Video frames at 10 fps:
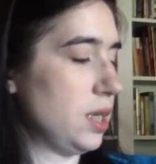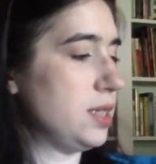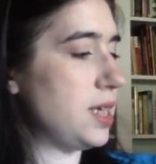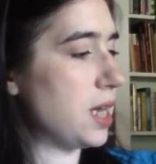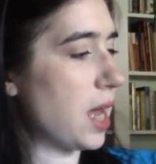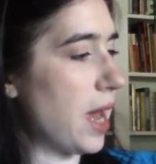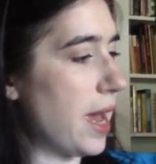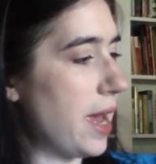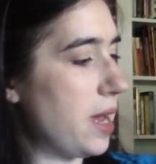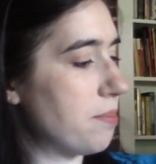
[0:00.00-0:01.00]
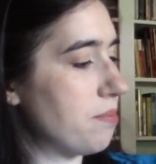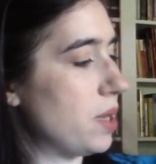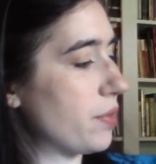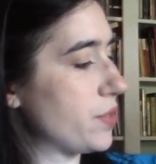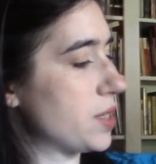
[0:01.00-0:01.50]
D K
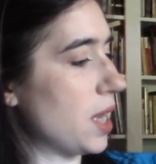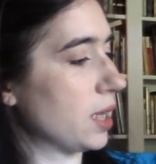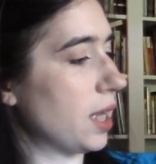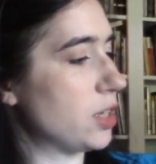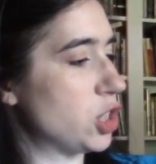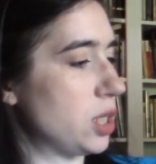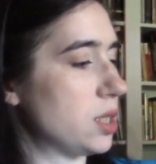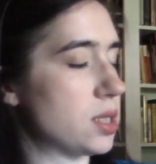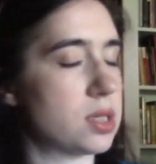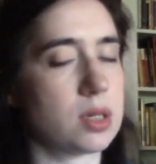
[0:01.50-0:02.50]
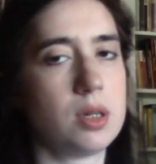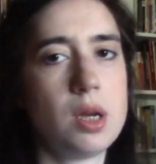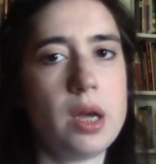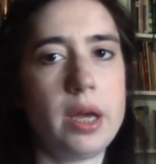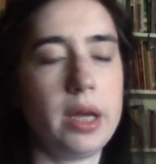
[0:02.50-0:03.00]
Myths and Legends,
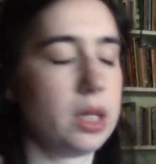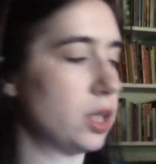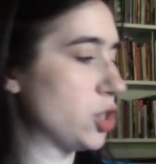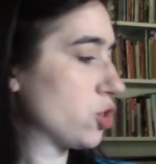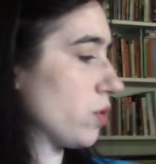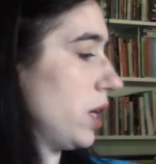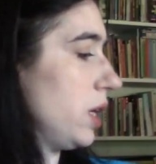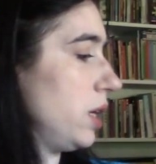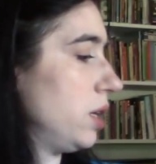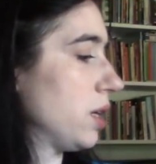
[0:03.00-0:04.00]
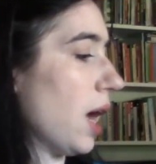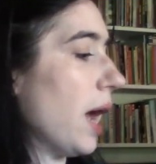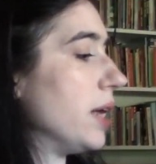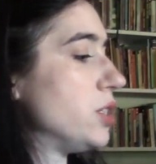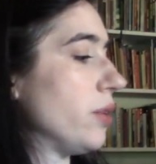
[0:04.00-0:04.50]
Illustrated
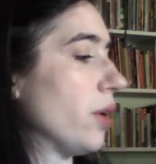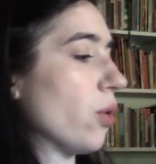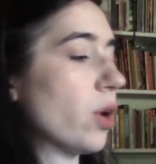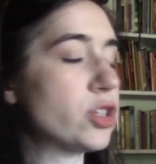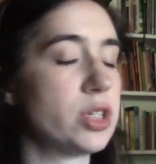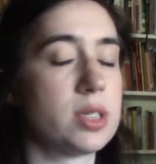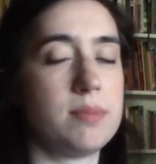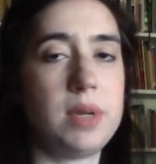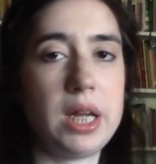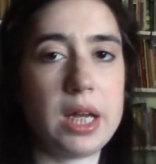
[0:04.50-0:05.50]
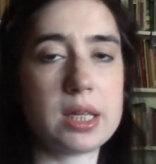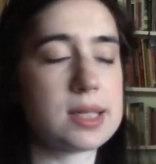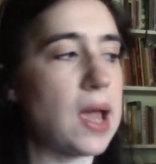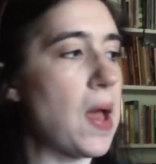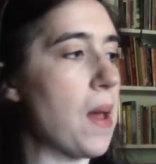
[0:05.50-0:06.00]
Guide to Their Origins and Meanings,
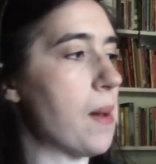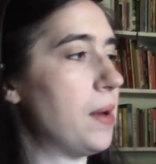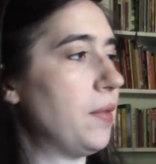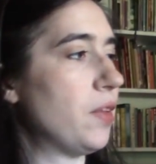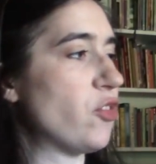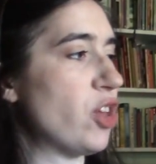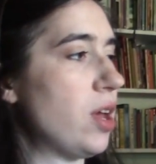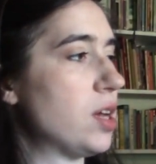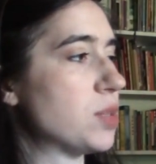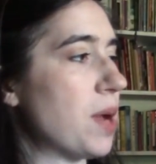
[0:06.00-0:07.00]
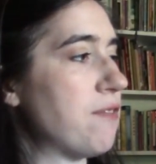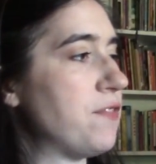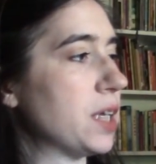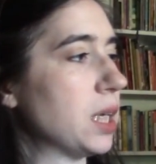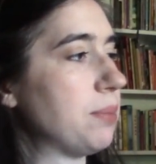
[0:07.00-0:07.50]
and this is by
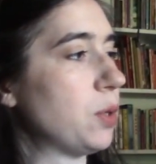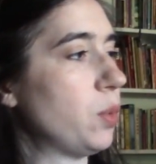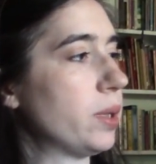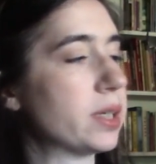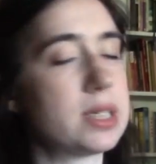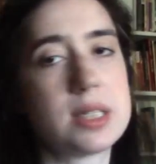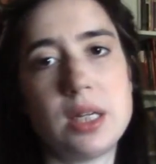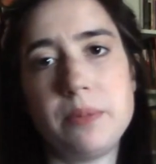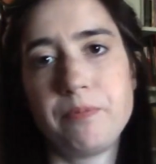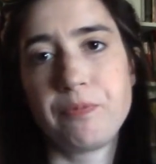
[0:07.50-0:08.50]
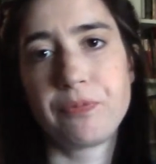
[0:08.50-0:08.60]
Philip Wilkinson.